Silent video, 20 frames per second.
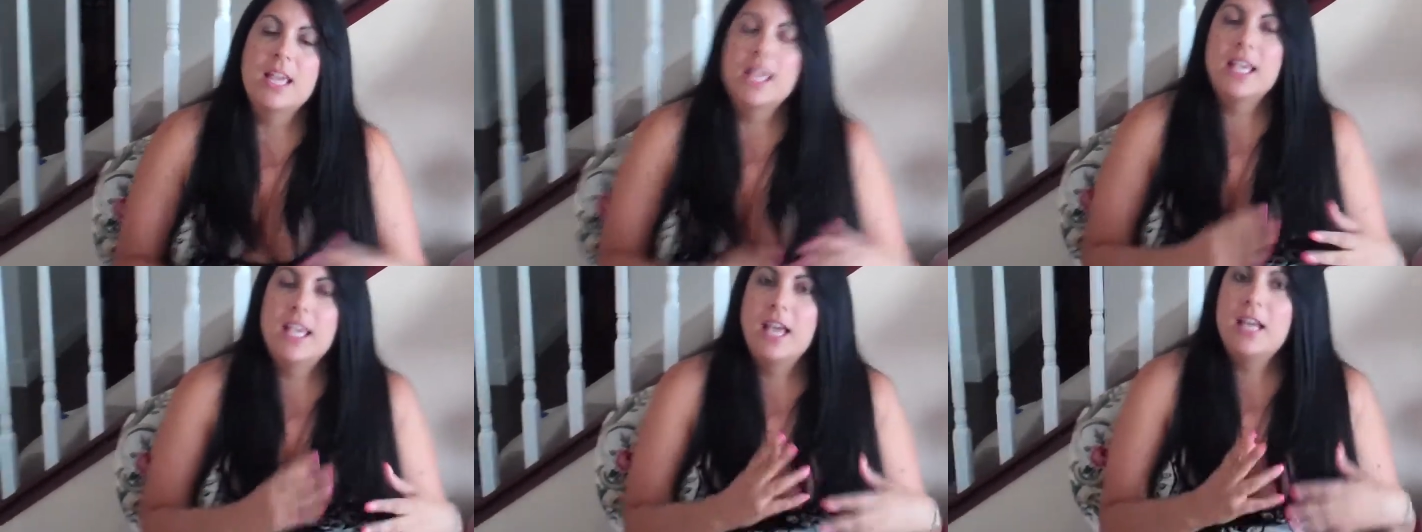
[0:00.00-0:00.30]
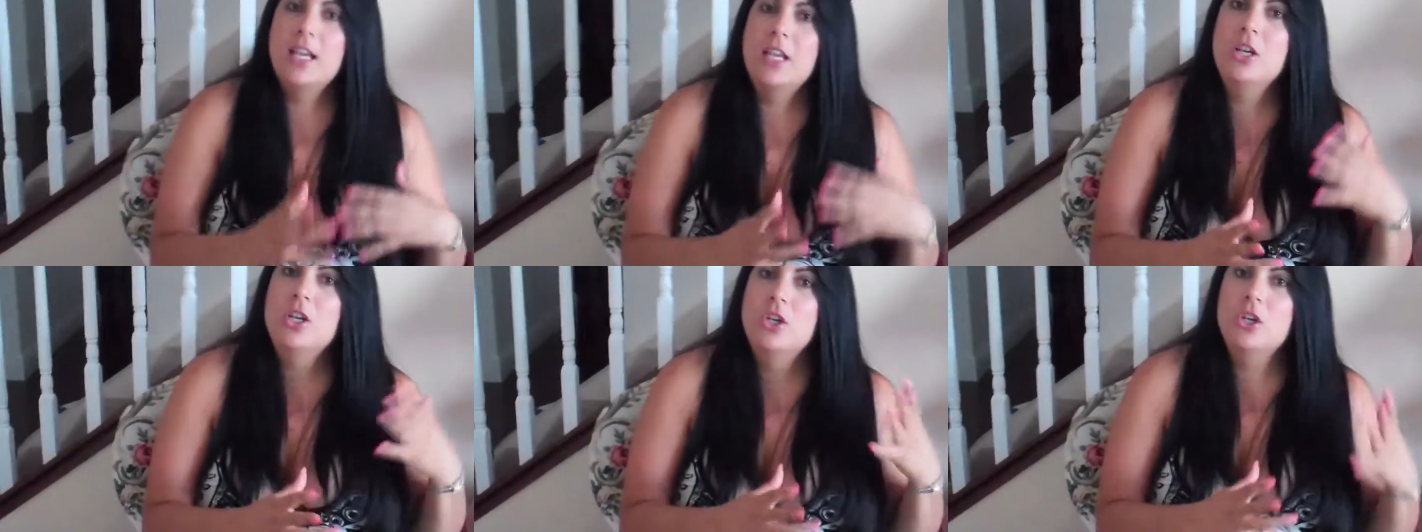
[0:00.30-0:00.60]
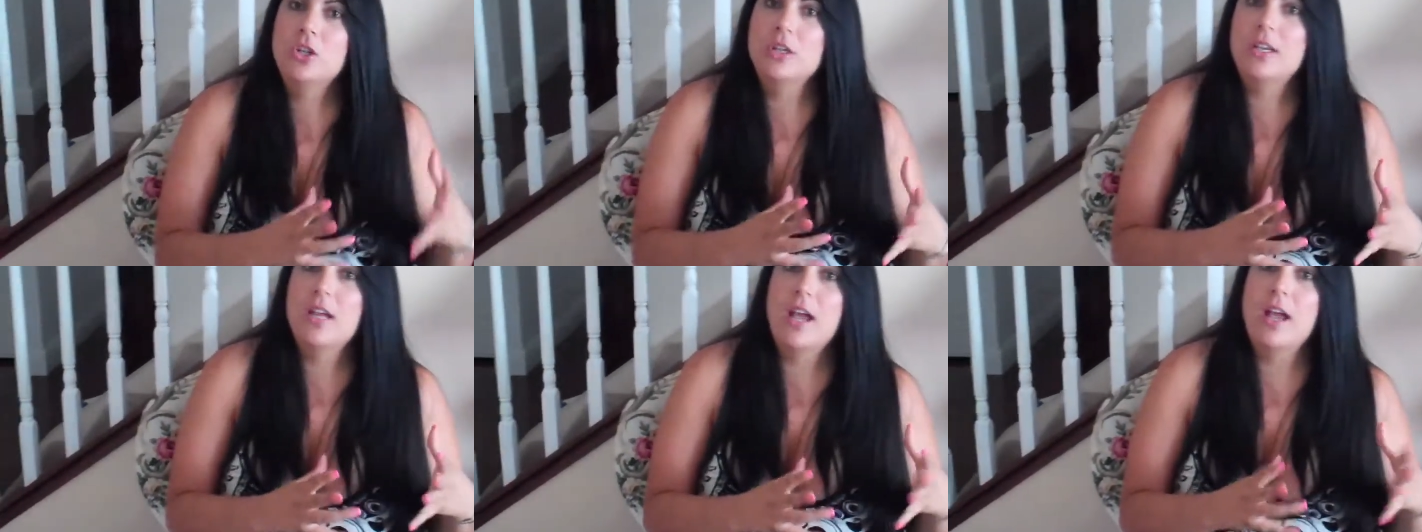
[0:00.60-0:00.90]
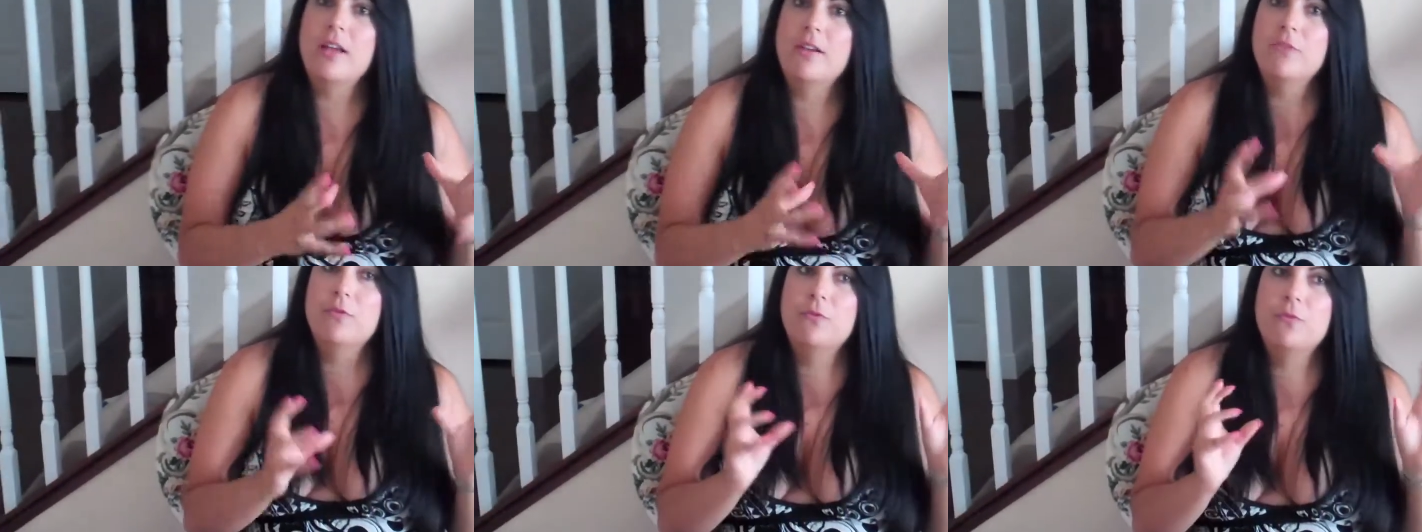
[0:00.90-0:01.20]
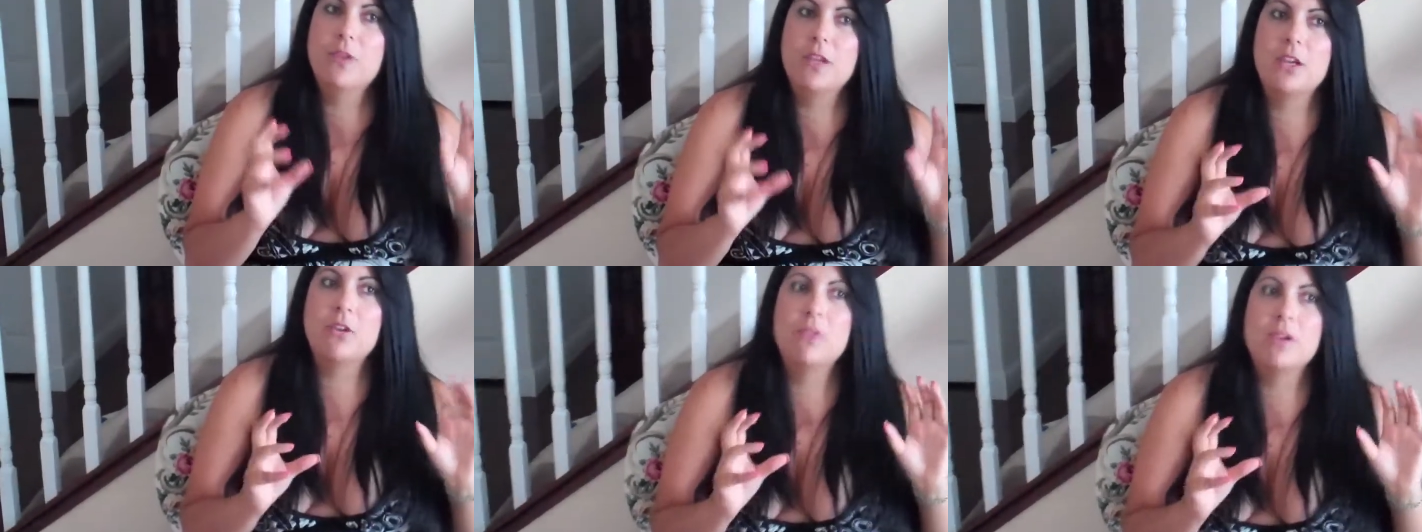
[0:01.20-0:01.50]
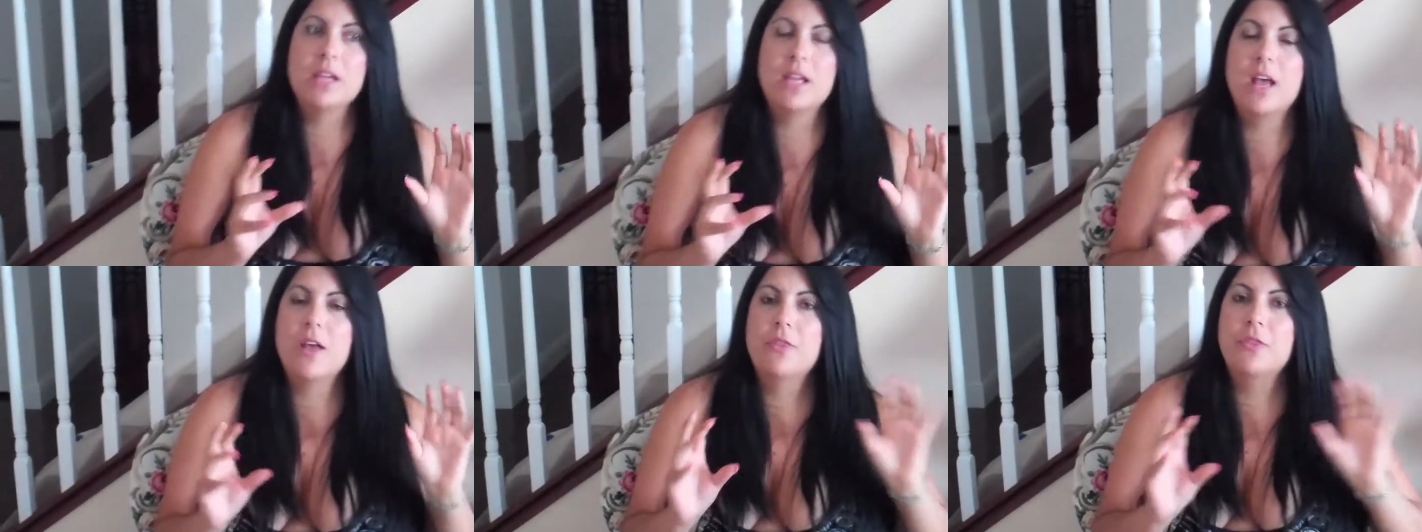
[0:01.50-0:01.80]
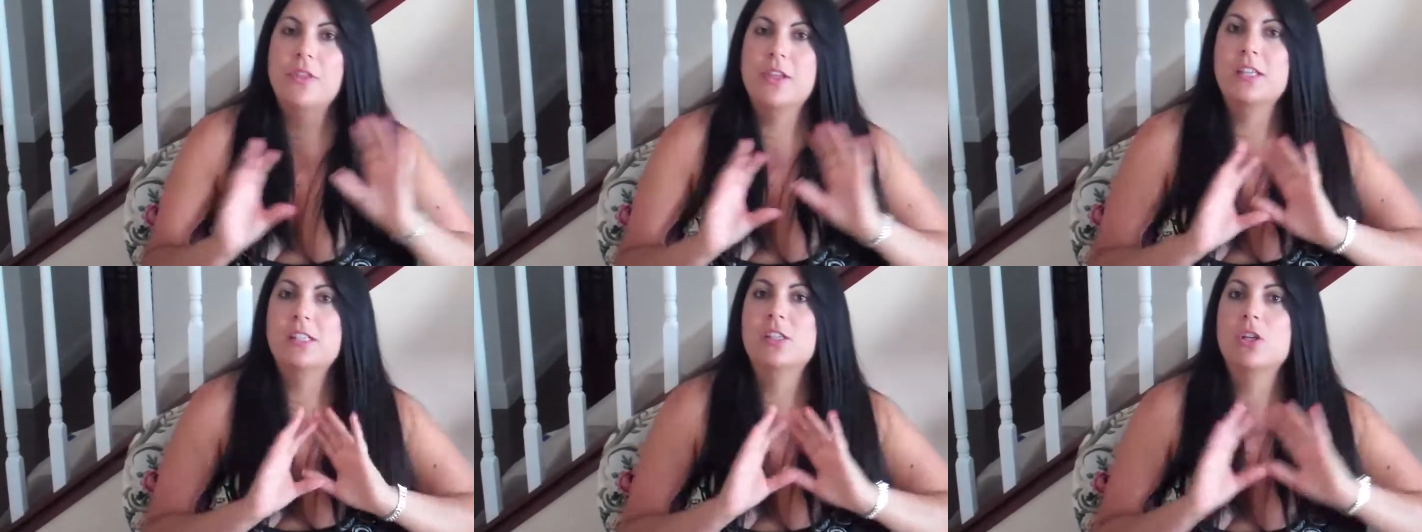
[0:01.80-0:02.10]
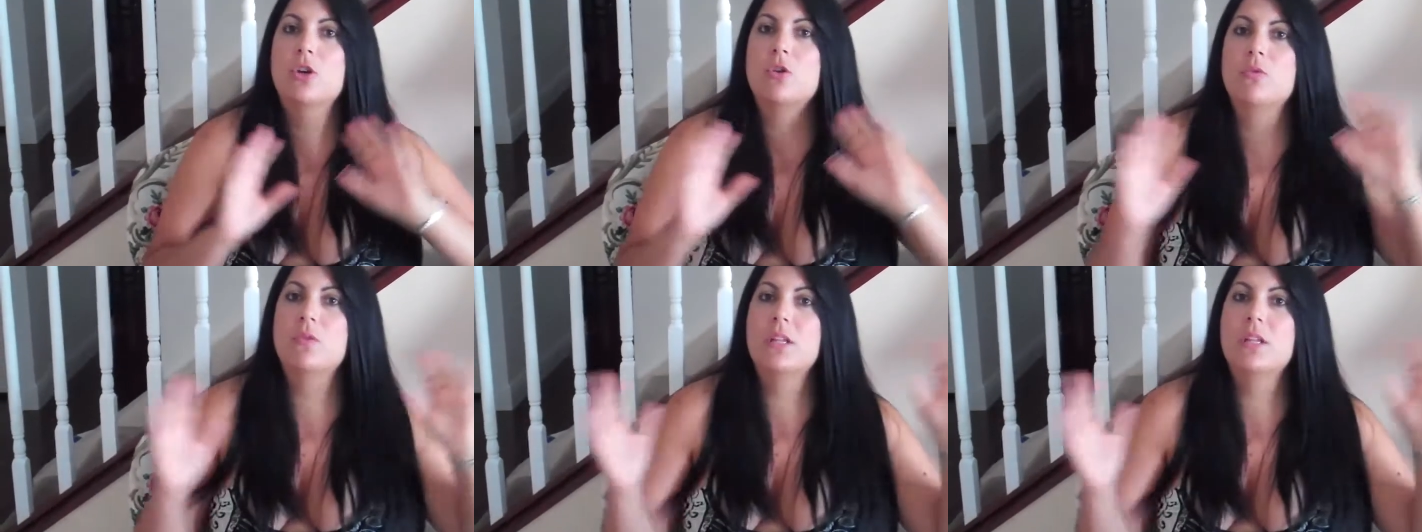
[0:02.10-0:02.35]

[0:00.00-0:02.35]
Getting good at figuring out things that are